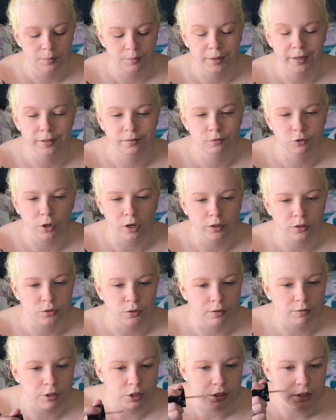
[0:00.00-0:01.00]
but
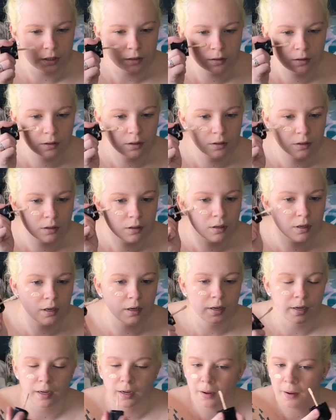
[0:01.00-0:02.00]
drugstore version.
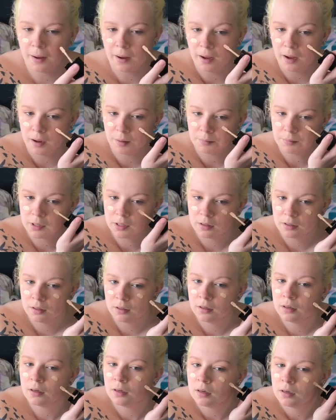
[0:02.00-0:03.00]

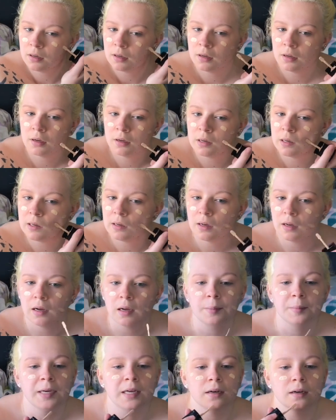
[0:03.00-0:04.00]

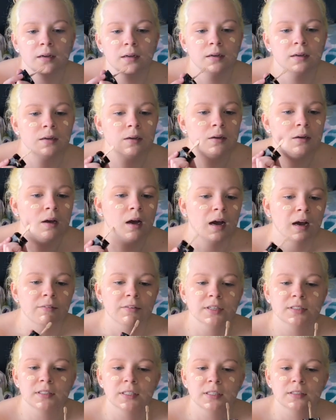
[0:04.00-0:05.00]
I mean,
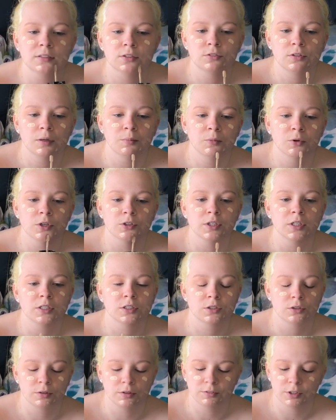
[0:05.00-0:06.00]
obviously it's more
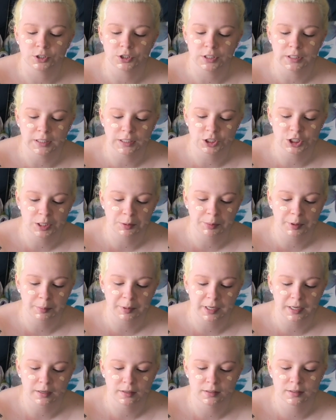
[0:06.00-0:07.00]
drugstore version and cheaper
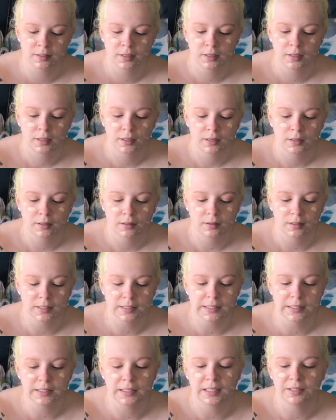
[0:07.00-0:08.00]
because
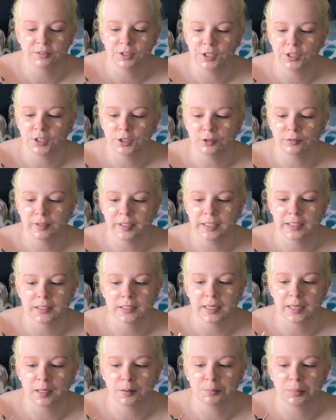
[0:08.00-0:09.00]
this isn't even a doffa.
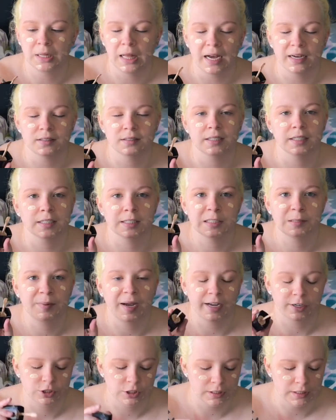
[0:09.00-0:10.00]
It's like a plastic
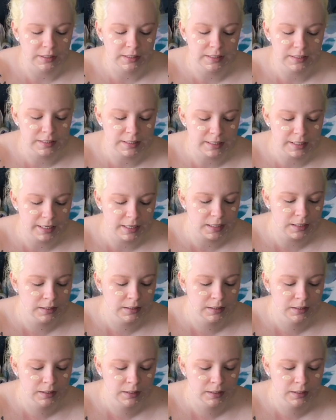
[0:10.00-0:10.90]
spatula that's in here,